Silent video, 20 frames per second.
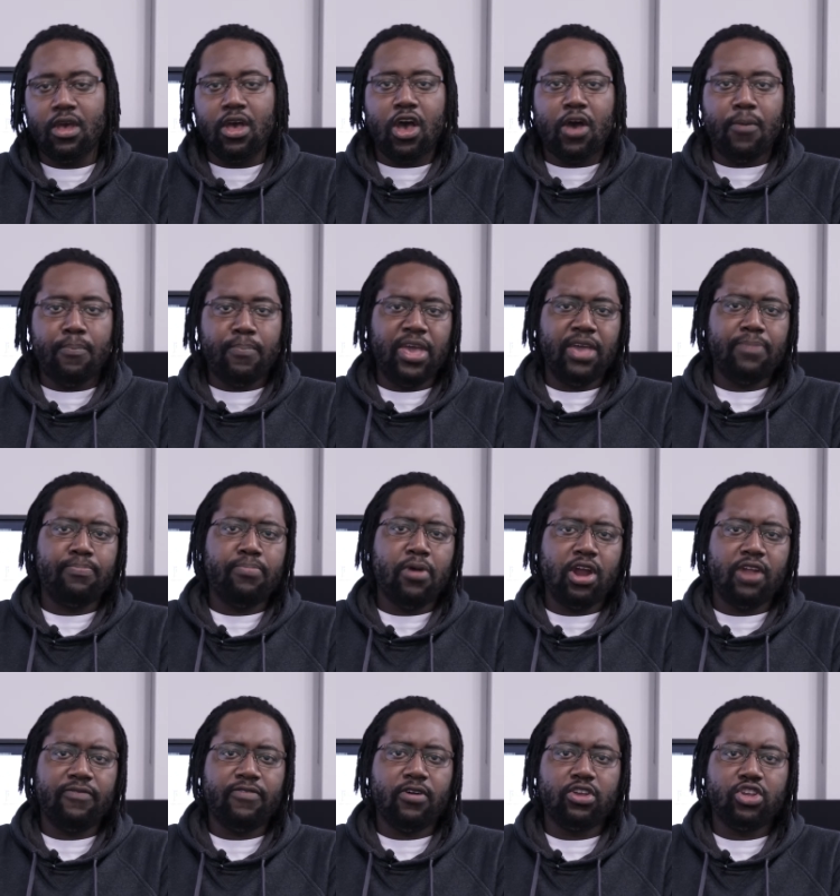A big part
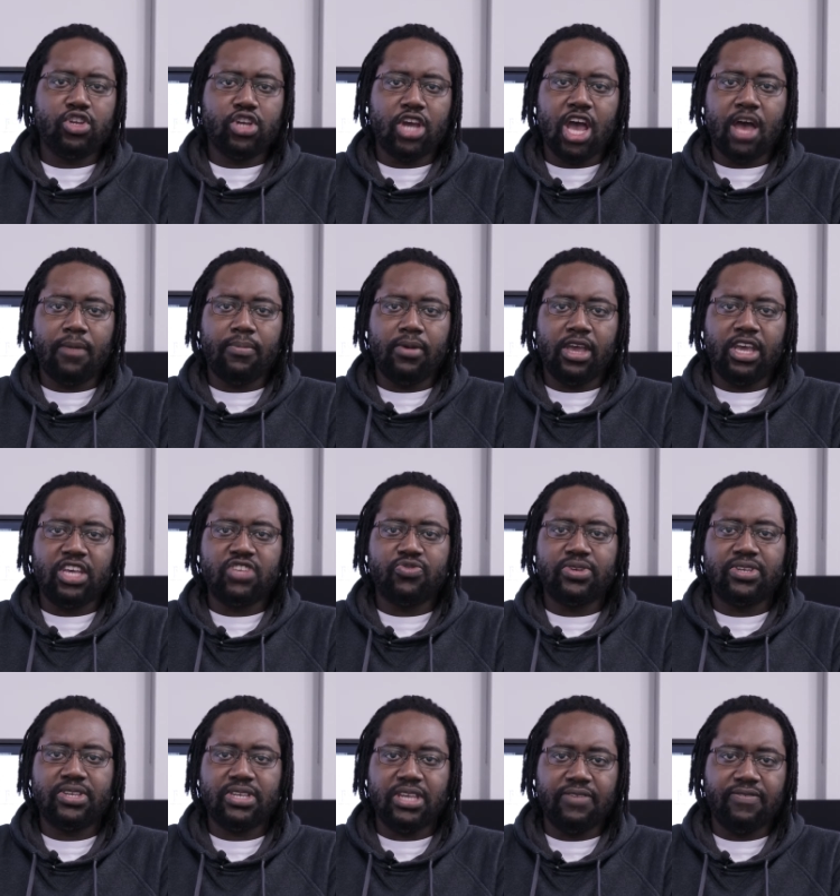of our job is
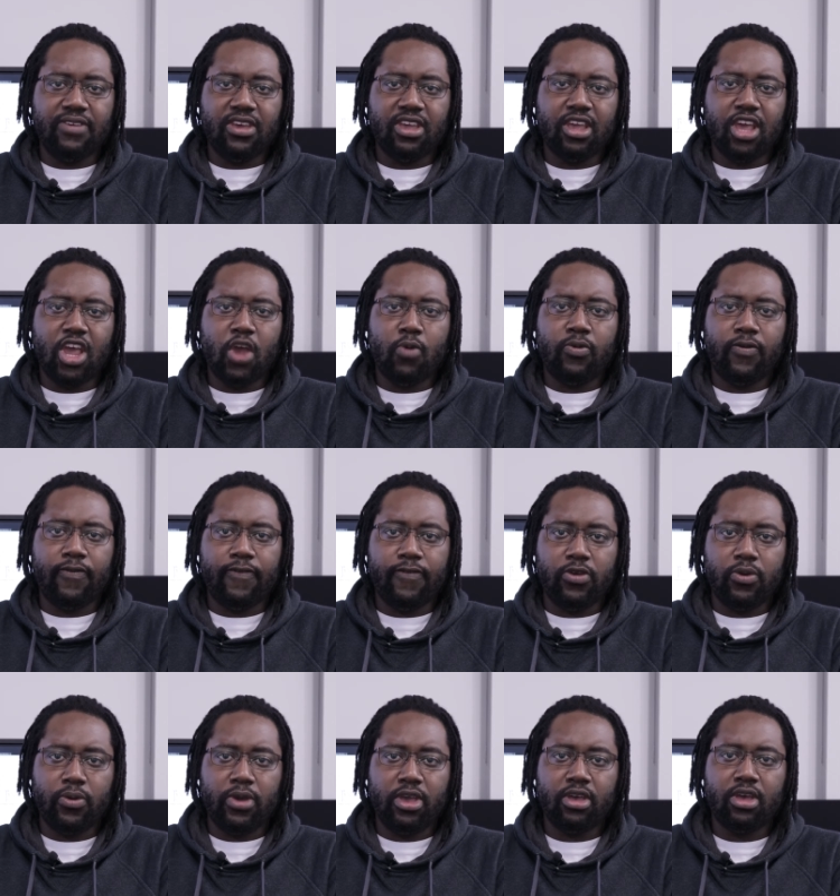receiving and
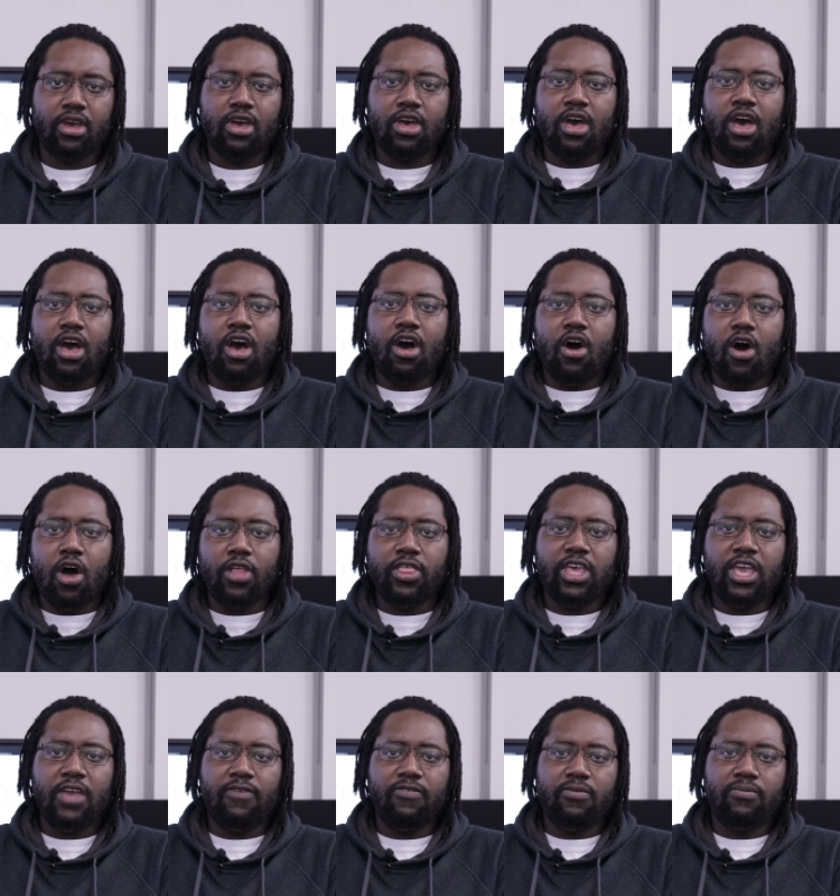reviewing all the
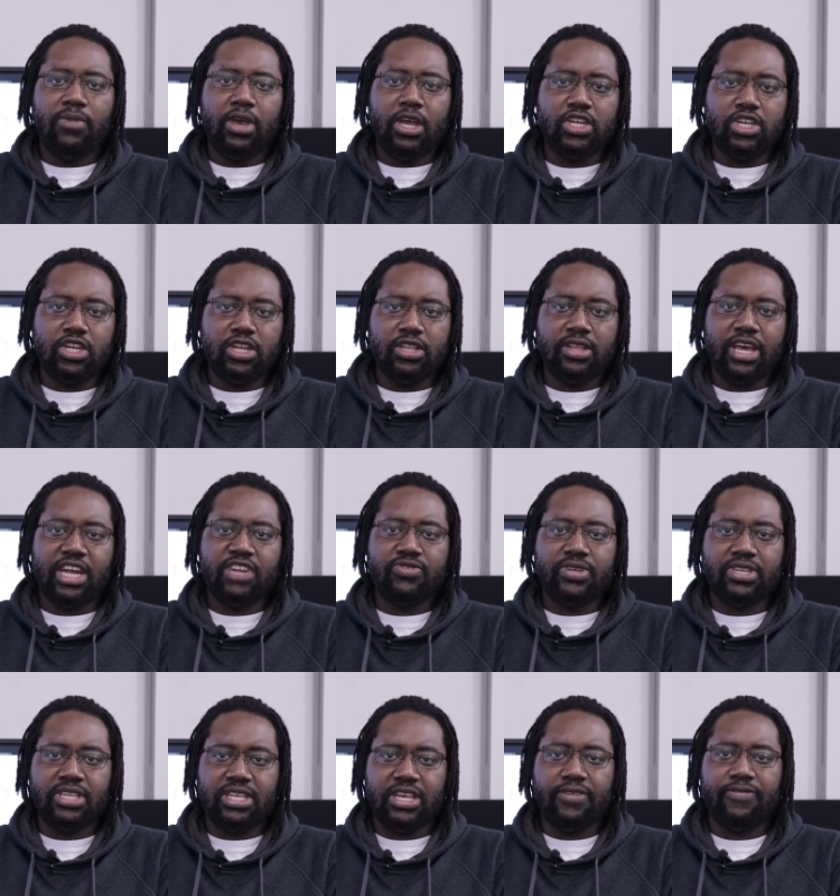information that is
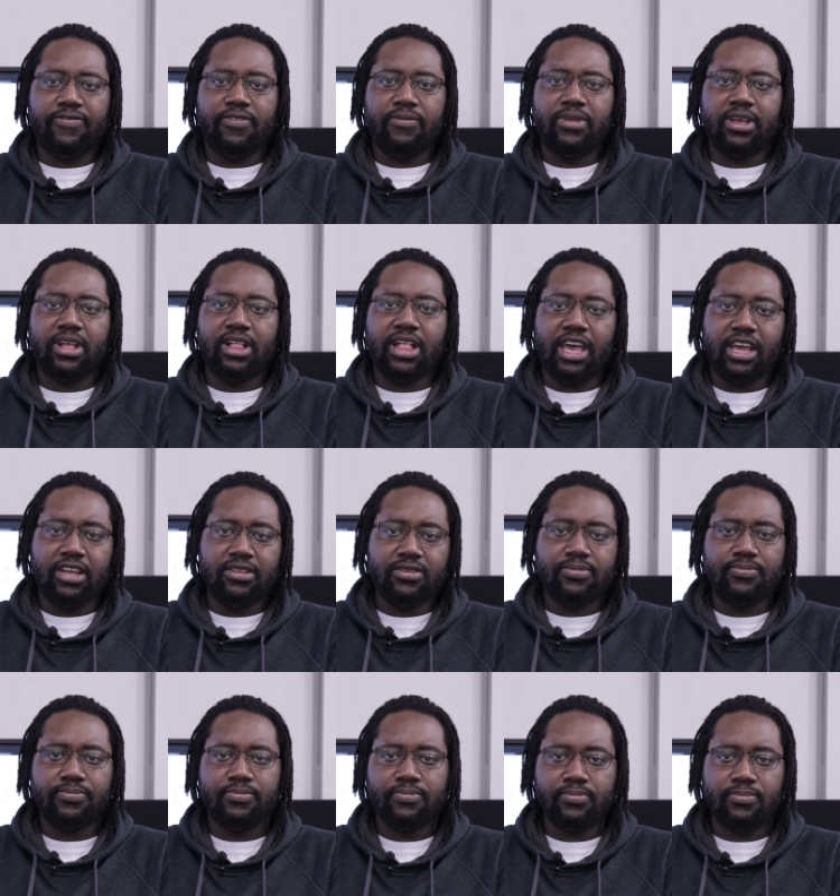received from the client.
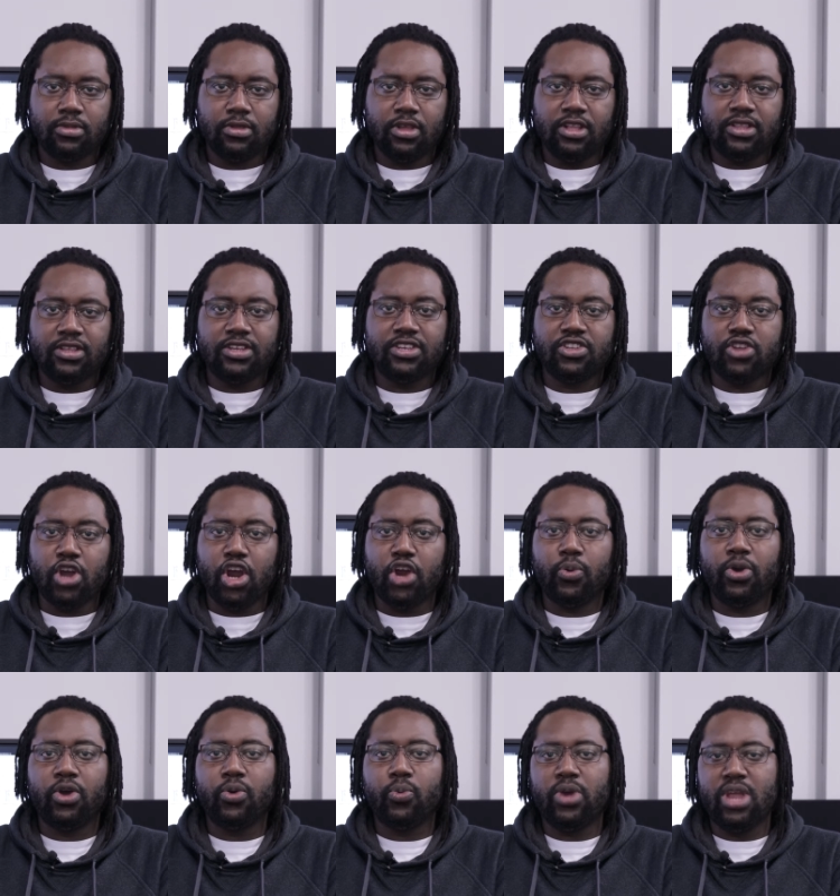To start
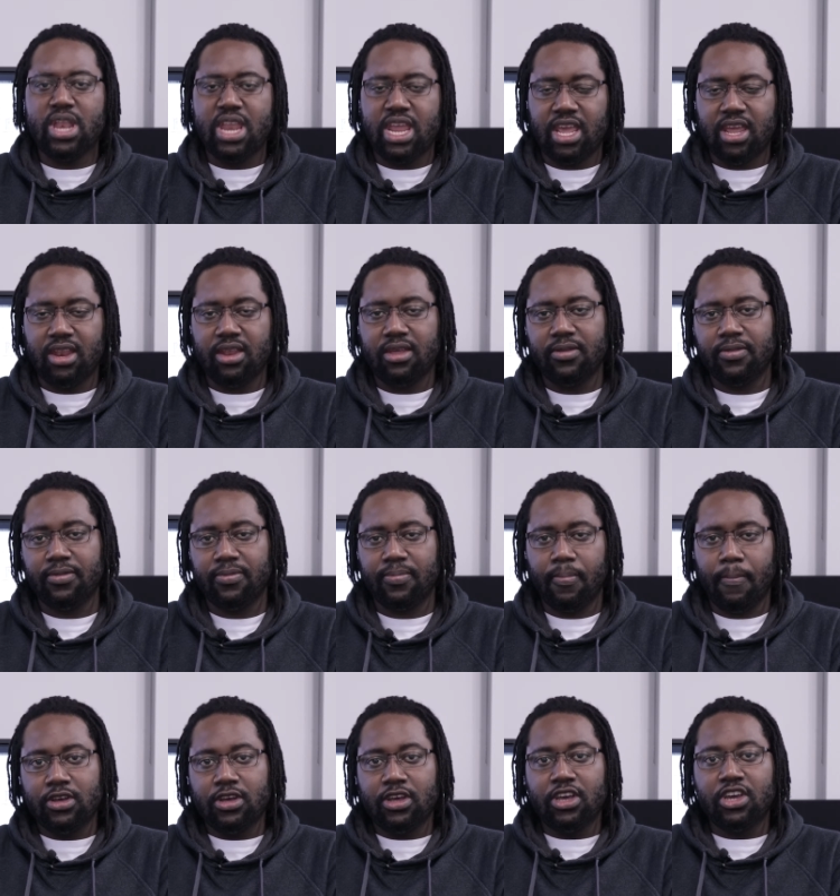with, we need
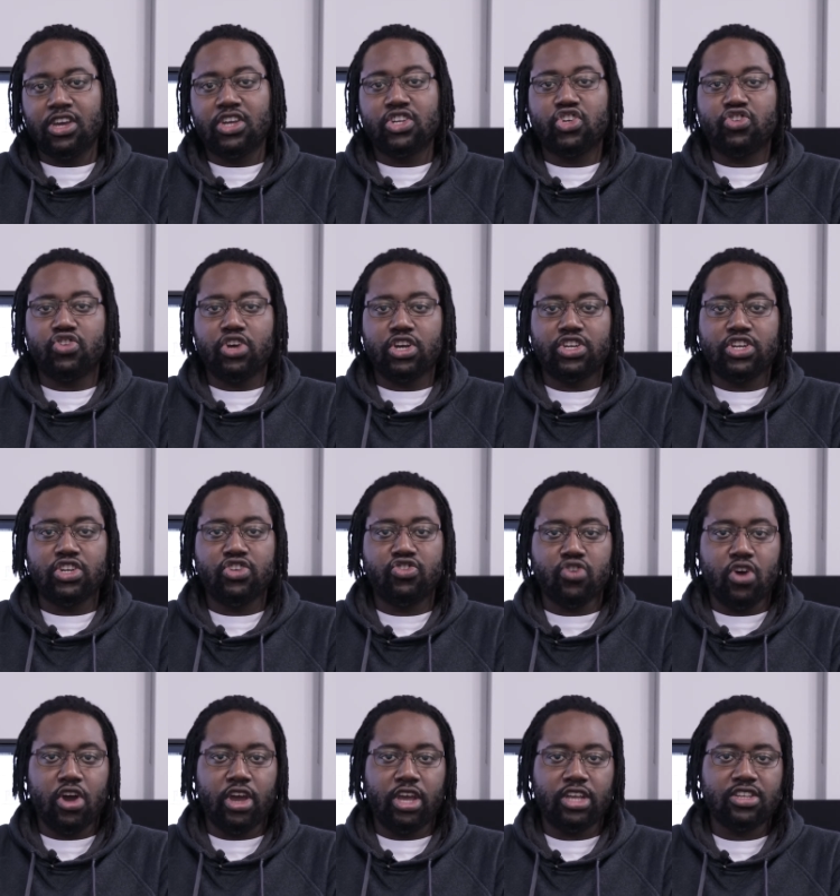construction
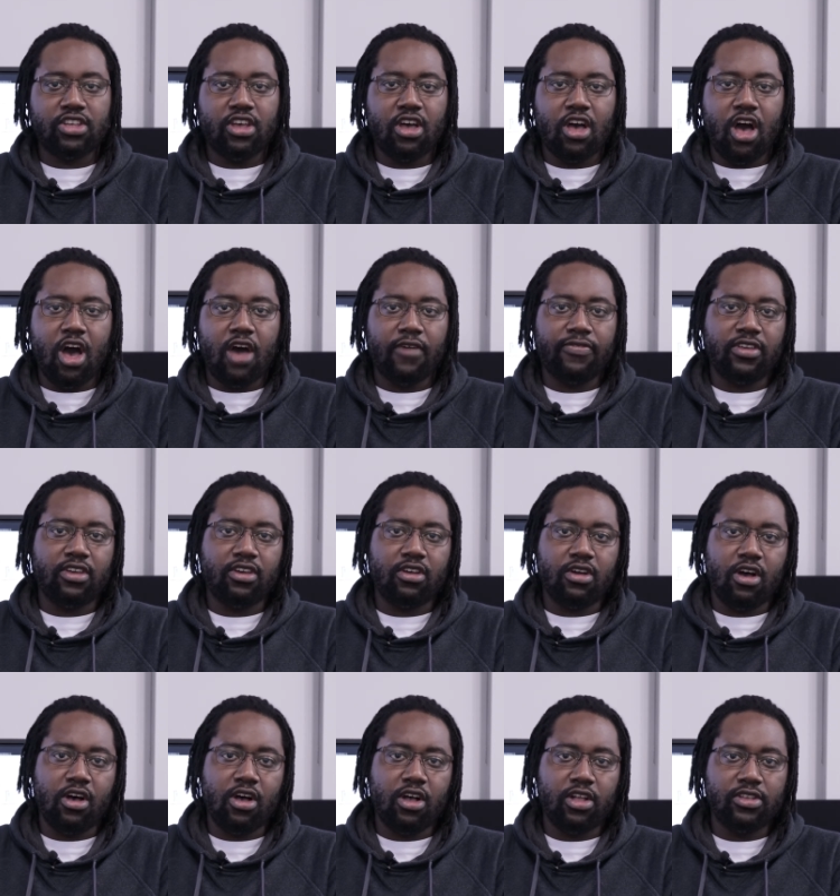drawings, often
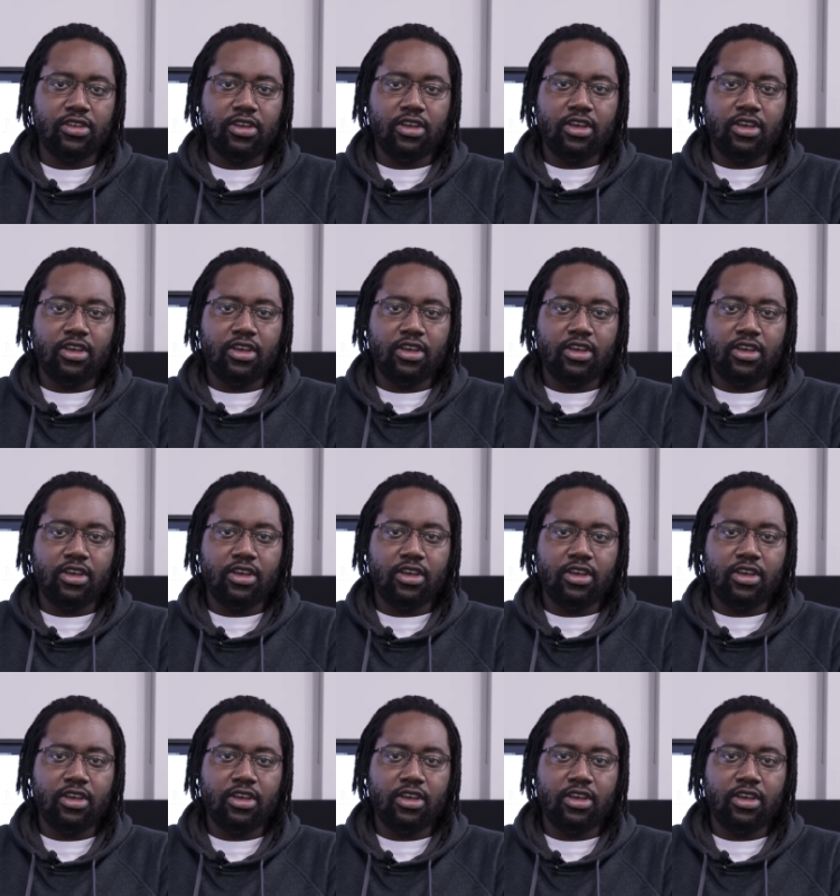called